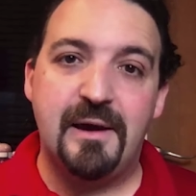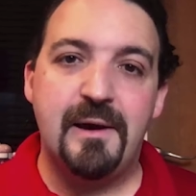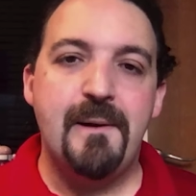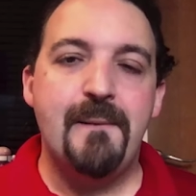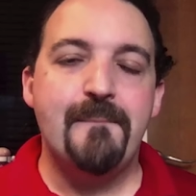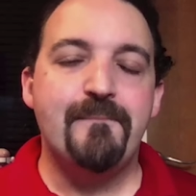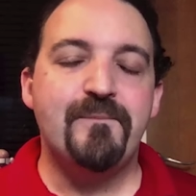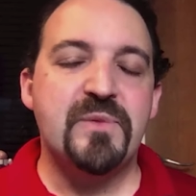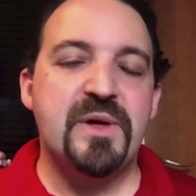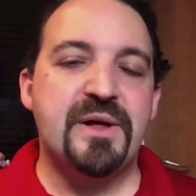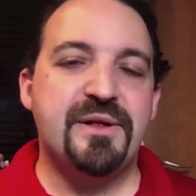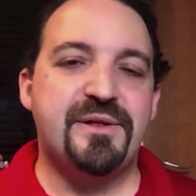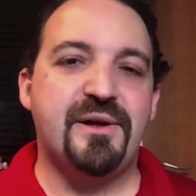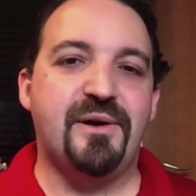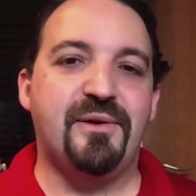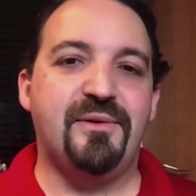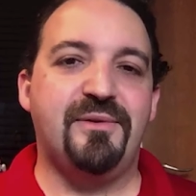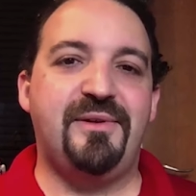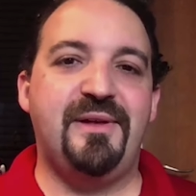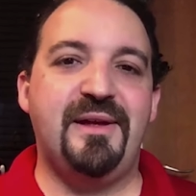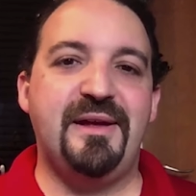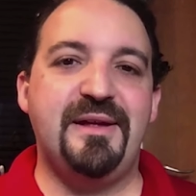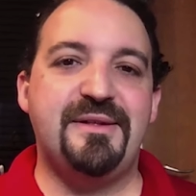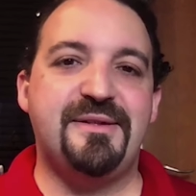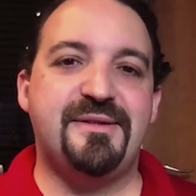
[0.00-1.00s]
So
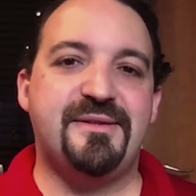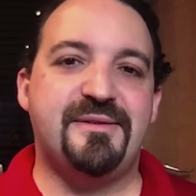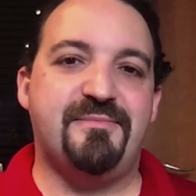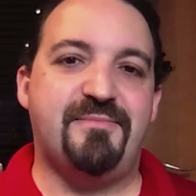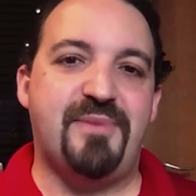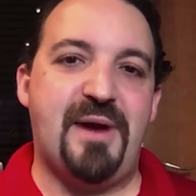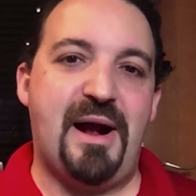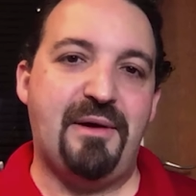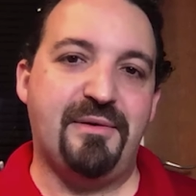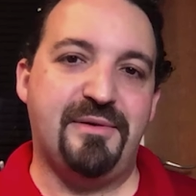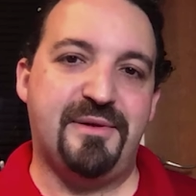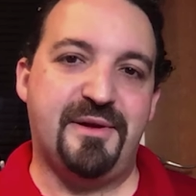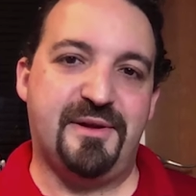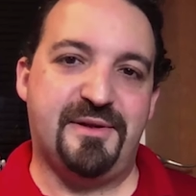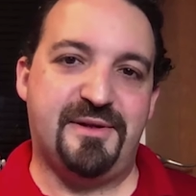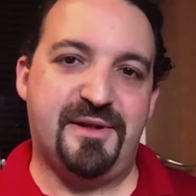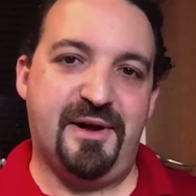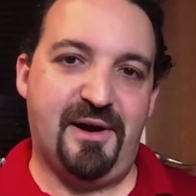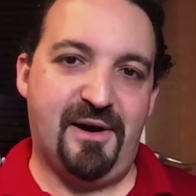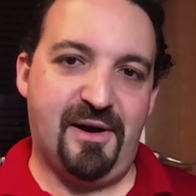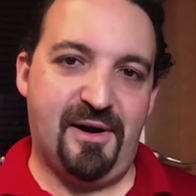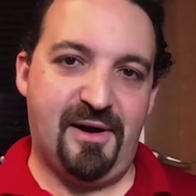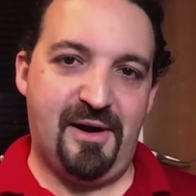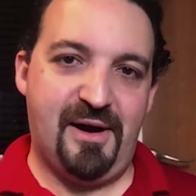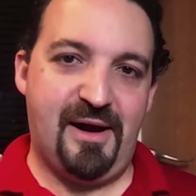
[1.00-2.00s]
these browsers
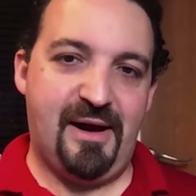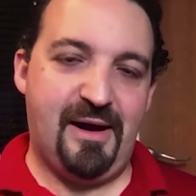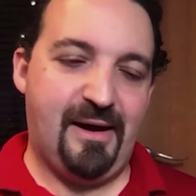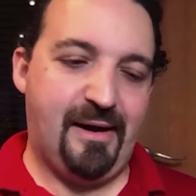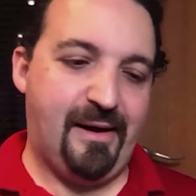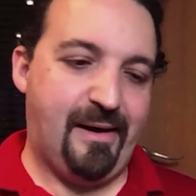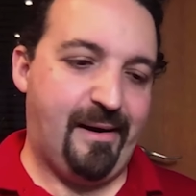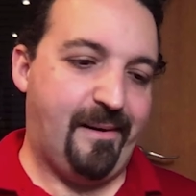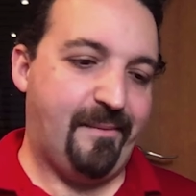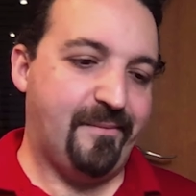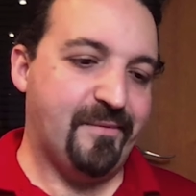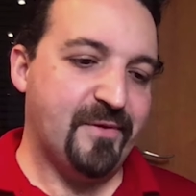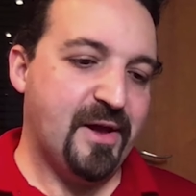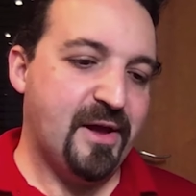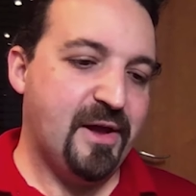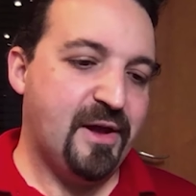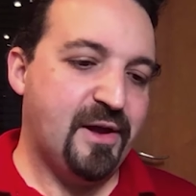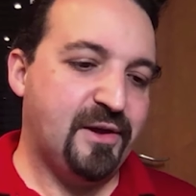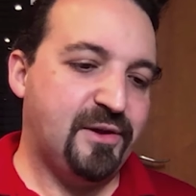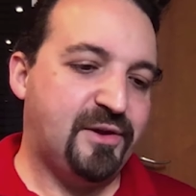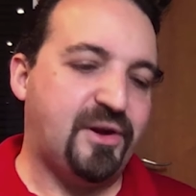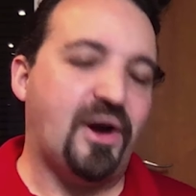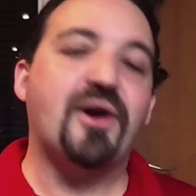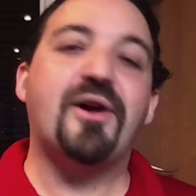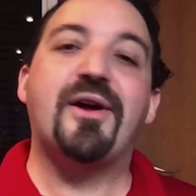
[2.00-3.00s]
are
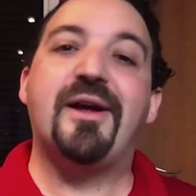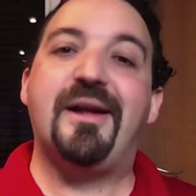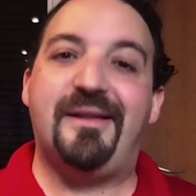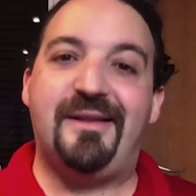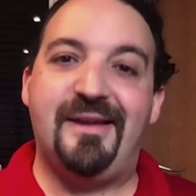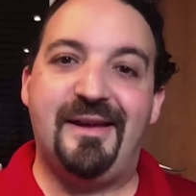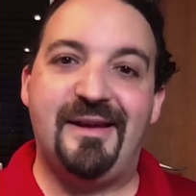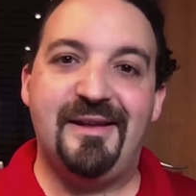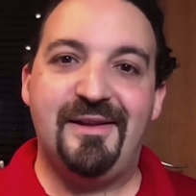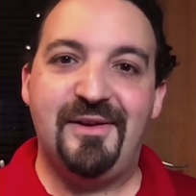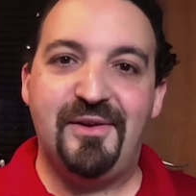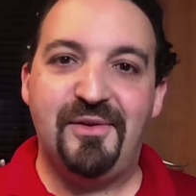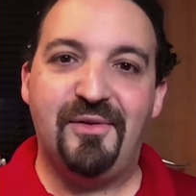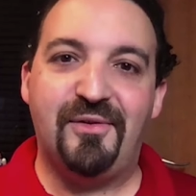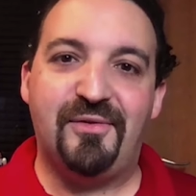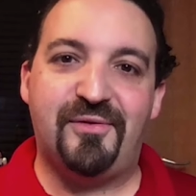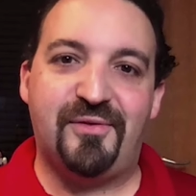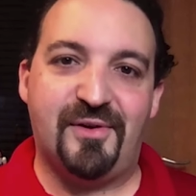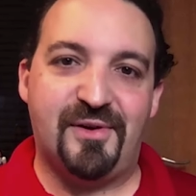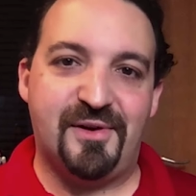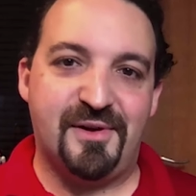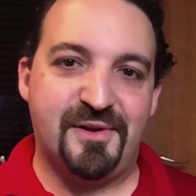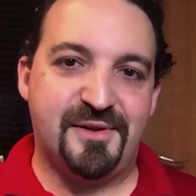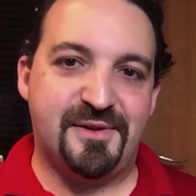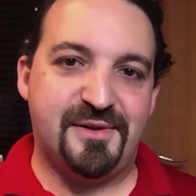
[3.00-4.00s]
targeting
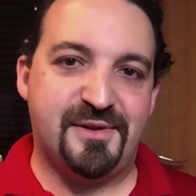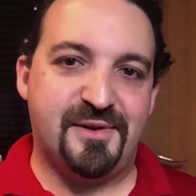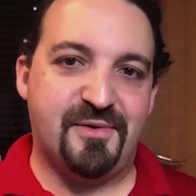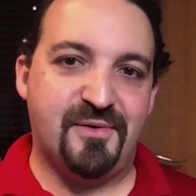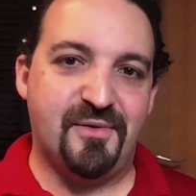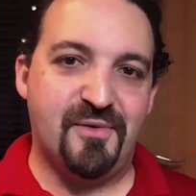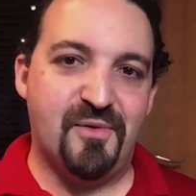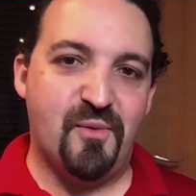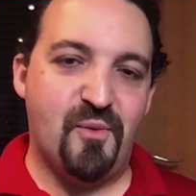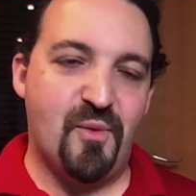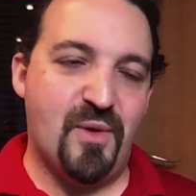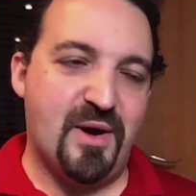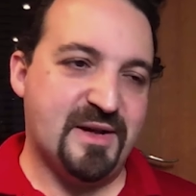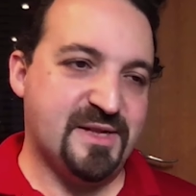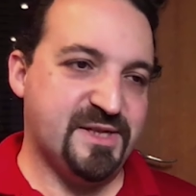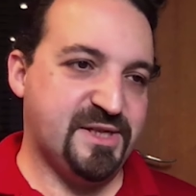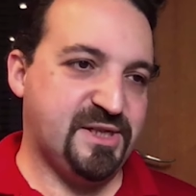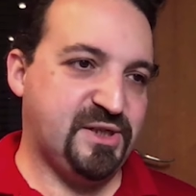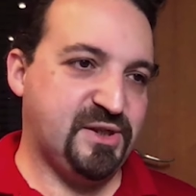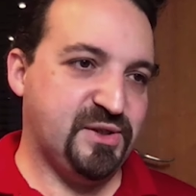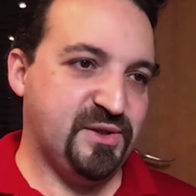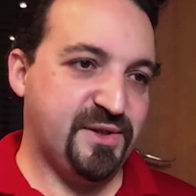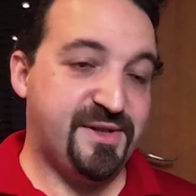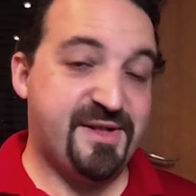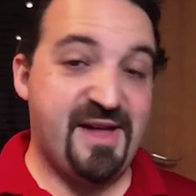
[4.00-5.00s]
users who want to
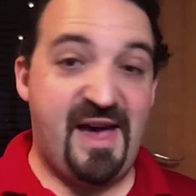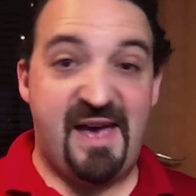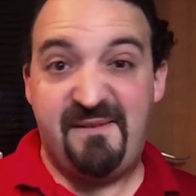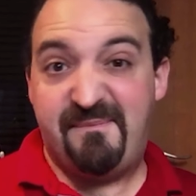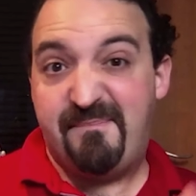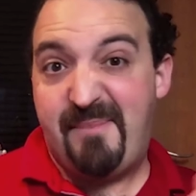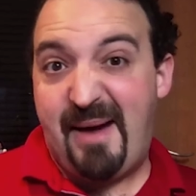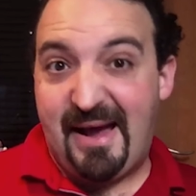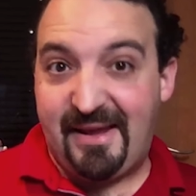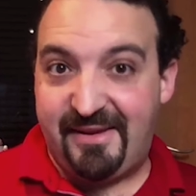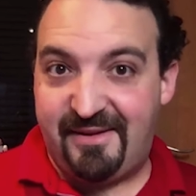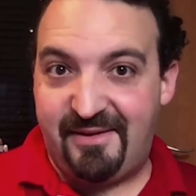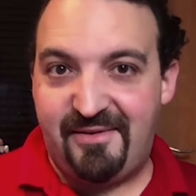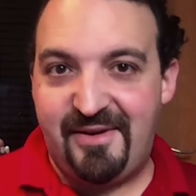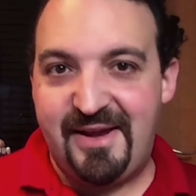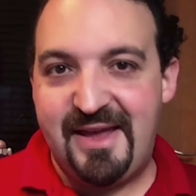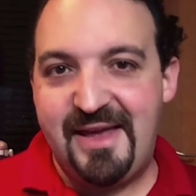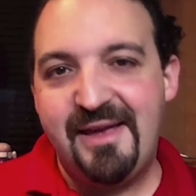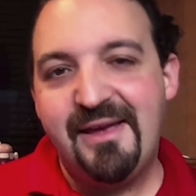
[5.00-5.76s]
save battery.